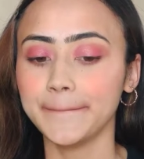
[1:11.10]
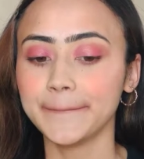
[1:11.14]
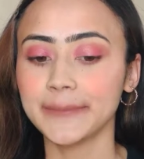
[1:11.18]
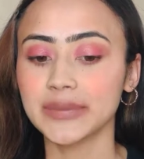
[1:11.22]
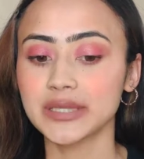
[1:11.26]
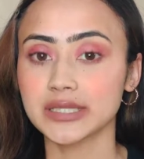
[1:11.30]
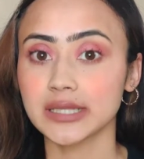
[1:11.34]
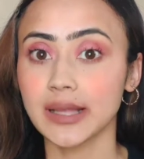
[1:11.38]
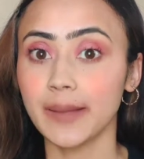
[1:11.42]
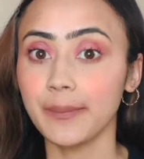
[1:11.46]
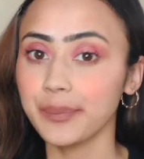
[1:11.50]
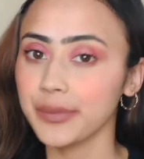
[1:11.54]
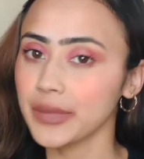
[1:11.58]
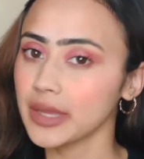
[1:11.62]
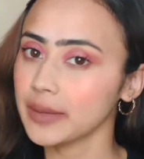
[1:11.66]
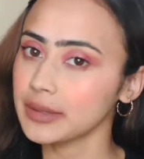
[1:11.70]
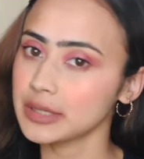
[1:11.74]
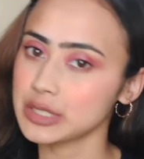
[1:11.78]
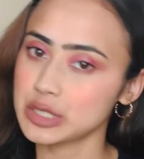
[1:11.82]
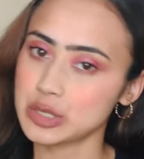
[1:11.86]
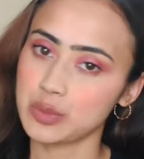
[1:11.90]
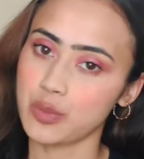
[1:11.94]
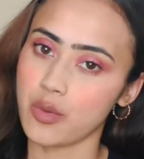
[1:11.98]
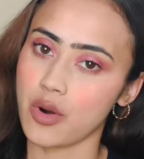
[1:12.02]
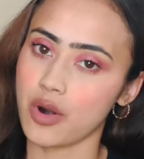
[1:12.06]
some may be
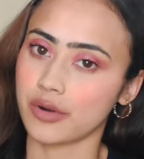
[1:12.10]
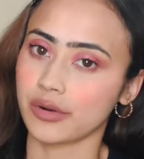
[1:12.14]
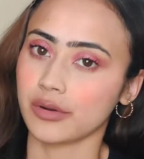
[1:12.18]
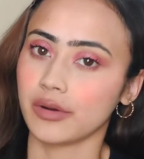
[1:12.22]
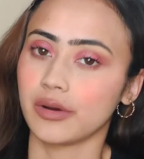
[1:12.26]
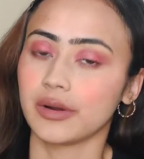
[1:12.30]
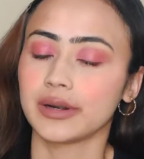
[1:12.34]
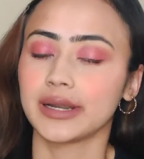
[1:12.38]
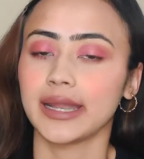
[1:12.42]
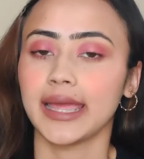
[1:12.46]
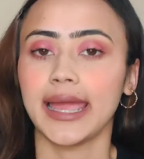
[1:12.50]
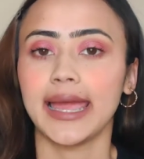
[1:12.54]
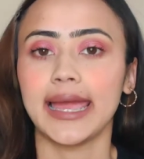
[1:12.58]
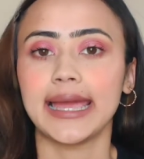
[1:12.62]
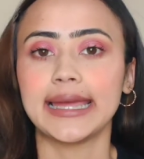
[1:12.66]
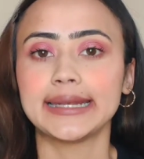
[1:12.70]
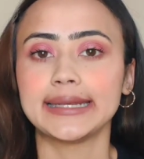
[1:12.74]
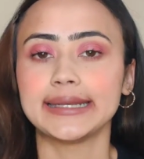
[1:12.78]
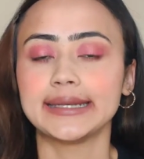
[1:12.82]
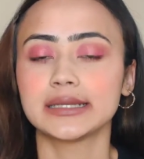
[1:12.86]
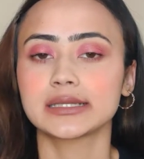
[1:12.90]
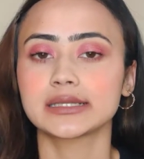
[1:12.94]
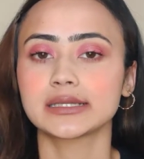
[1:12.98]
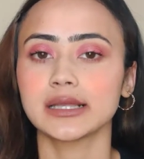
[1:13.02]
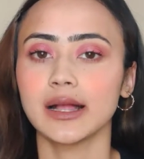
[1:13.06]
spot on,
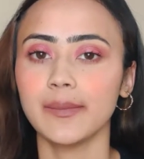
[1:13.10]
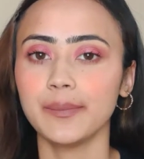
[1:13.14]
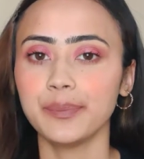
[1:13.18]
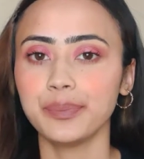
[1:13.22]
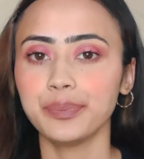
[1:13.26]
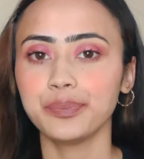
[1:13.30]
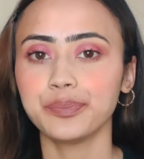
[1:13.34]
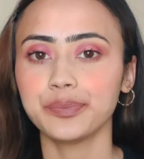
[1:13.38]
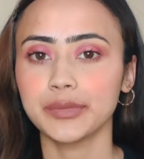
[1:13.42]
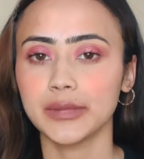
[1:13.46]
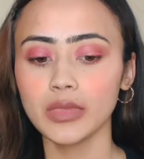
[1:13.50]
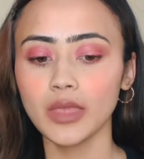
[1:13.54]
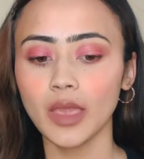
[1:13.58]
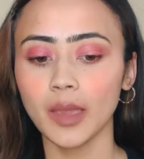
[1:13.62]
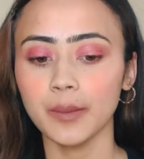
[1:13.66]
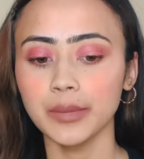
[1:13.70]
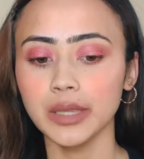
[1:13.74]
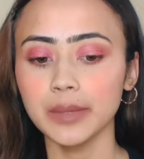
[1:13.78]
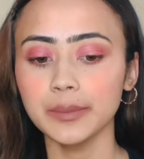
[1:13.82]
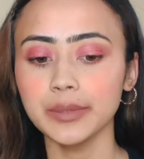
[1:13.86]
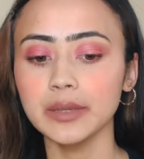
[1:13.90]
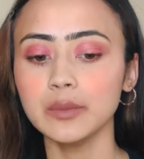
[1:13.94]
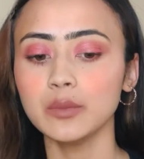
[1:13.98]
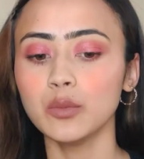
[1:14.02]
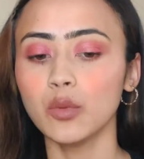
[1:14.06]
and some
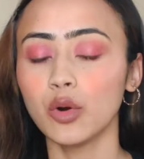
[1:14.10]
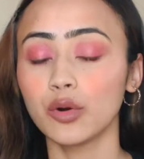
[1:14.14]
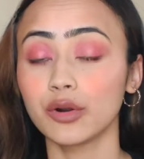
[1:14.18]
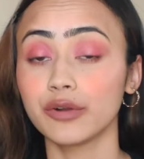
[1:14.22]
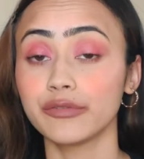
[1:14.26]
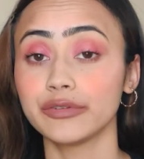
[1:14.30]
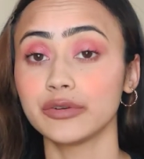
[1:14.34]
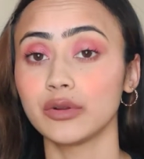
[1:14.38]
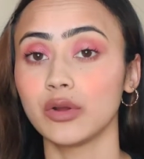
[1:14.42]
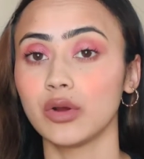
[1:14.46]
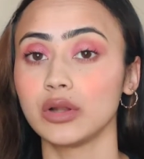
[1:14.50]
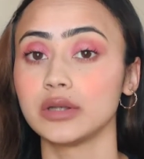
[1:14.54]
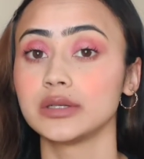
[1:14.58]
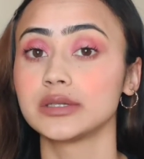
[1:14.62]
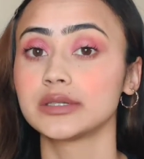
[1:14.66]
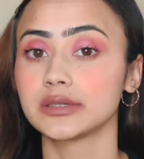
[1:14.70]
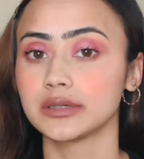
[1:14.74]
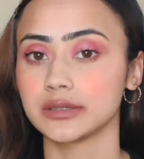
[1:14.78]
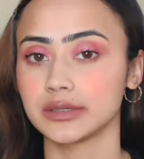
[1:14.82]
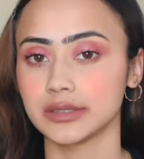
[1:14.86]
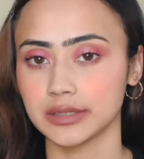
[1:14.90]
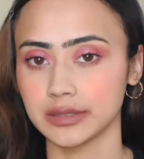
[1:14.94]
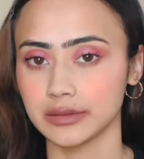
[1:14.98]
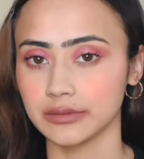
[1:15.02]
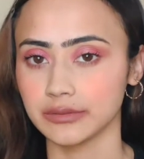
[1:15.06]
maybe more of an
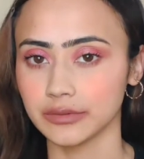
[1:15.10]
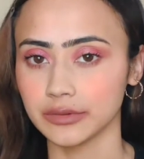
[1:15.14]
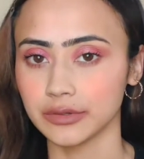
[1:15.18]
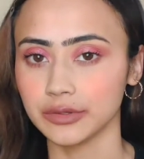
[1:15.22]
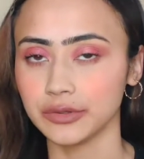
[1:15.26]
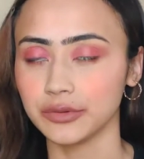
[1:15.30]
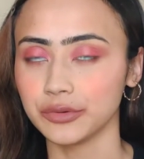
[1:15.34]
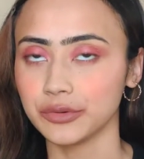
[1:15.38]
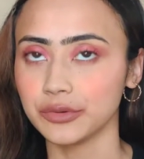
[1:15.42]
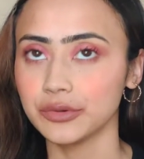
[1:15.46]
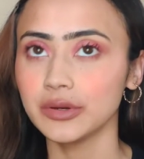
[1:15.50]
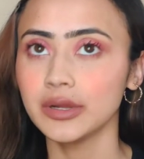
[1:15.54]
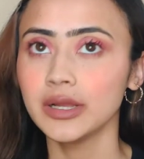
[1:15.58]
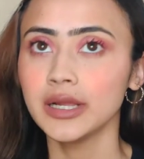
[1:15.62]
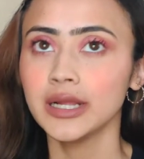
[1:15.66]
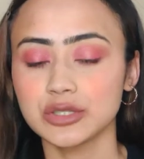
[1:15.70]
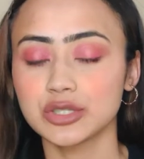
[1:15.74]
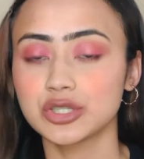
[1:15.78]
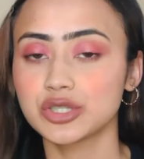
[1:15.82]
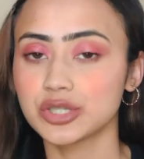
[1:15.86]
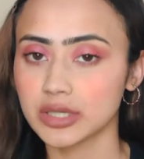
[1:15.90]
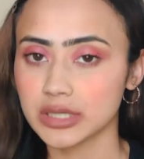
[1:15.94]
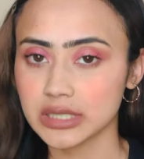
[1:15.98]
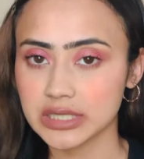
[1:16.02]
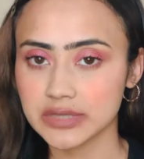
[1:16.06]
alternative, you know.
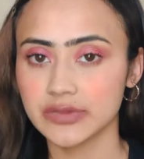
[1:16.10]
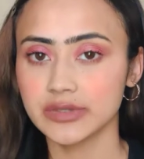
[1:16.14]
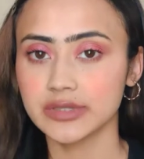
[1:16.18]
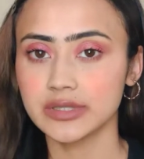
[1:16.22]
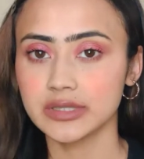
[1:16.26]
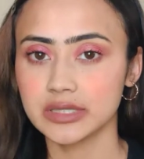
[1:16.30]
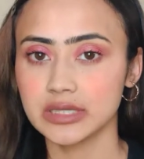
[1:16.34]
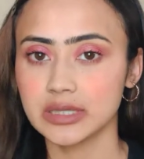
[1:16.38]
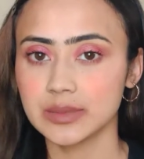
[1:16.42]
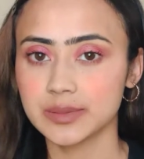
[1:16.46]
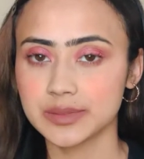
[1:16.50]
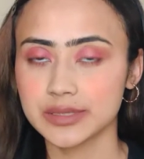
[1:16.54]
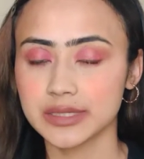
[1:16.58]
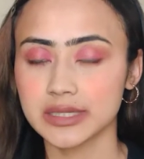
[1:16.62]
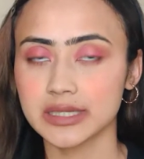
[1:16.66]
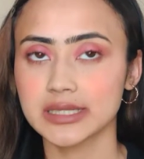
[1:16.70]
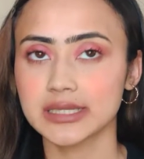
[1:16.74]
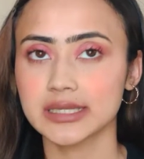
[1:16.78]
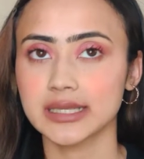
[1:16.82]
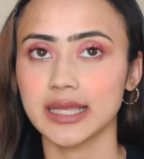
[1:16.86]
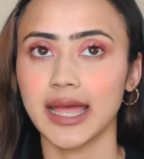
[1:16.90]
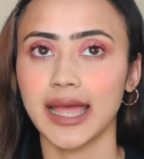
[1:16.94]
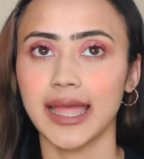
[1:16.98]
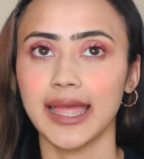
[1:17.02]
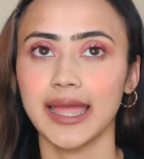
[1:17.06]
Just for the
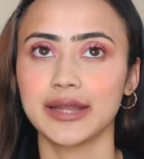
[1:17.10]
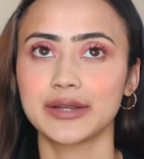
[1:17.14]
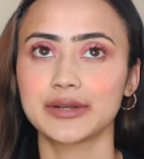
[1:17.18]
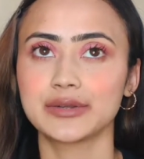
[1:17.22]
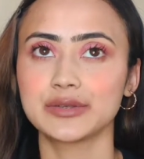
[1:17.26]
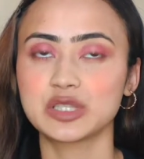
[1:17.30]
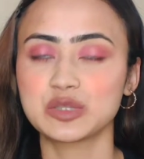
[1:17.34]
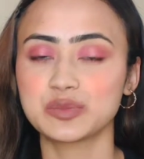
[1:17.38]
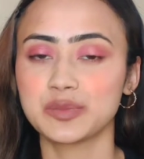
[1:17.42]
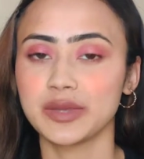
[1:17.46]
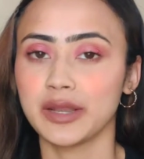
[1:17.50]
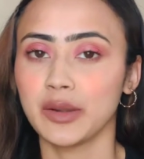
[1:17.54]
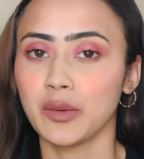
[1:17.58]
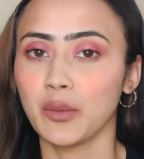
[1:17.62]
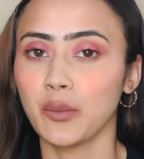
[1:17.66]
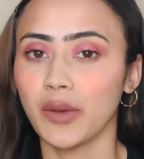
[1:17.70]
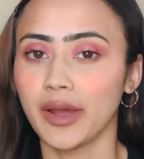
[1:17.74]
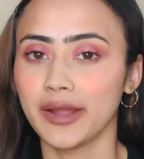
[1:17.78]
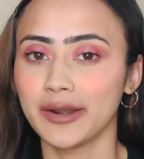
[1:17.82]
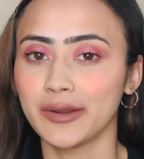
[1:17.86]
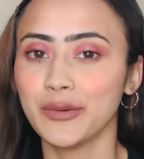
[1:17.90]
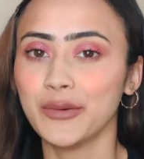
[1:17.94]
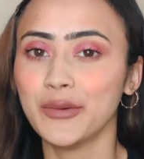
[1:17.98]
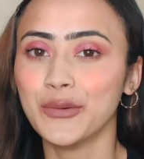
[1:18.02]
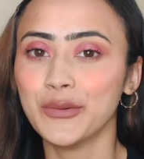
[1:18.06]
lipsticks I had to spend
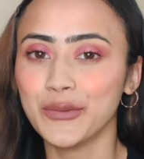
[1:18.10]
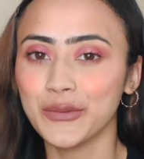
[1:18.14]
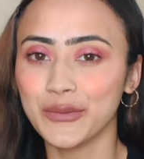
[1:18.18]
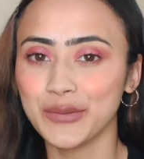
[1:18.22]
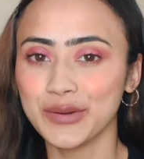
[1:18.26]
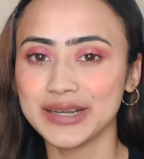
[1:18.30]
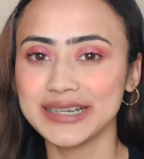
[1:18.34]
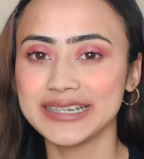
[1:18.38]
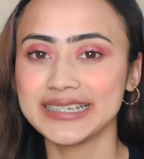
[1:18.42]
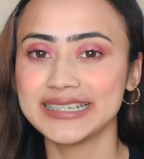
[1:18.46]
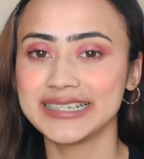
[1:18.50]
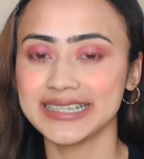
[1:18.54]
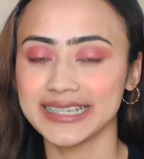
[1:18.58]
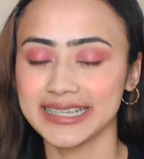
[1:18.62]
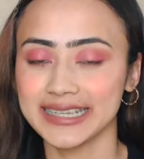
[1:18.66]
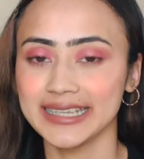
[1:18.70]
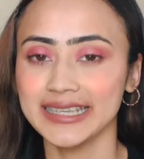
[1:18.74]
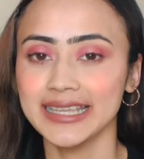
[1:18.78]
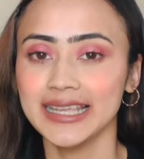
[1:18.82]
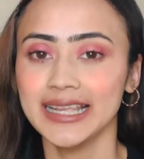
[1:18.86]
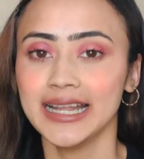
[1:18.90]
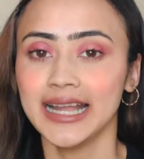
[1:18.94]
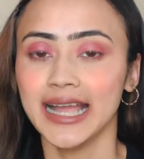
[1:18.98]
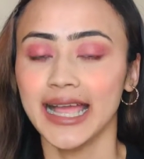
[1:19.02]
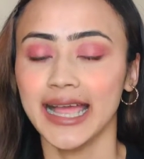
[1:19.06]
one whole
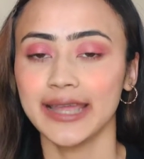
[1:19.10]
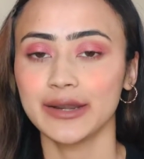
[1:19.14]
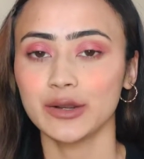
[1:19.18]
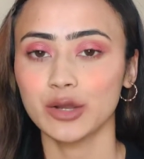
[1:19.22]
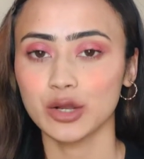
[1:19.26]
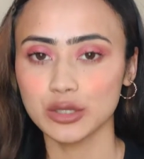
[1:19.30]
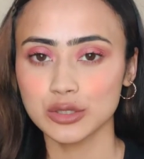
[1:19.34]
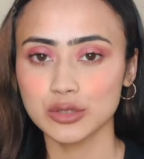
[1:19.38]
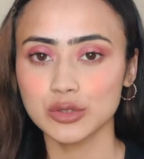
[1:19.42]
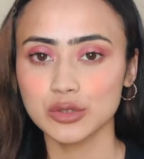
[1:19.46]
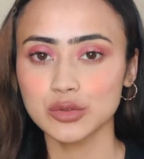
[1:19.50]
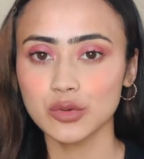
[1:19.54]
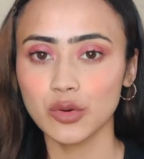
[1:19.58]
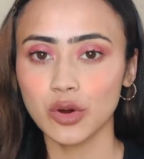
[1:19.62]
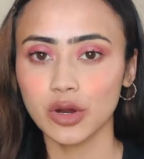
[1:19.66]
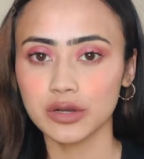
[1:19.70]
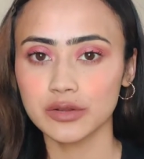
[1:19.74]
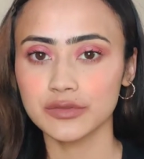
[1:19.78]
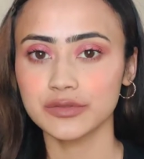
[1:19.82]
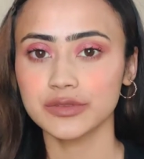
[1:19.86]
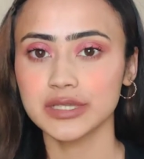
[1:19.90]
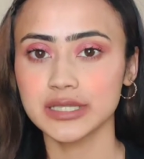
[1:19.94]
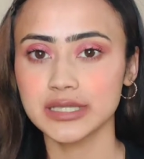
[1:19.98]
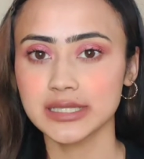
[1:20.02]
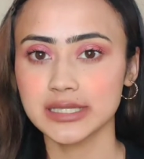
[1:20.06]
day, and also all
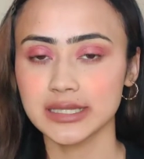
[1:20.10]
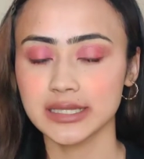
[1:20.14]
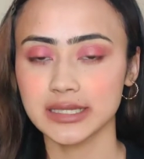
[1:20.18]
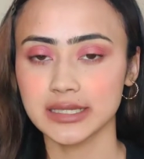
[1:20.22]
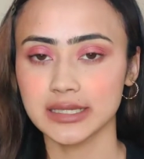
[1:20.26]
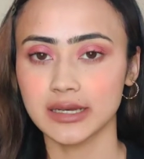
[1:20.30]
of this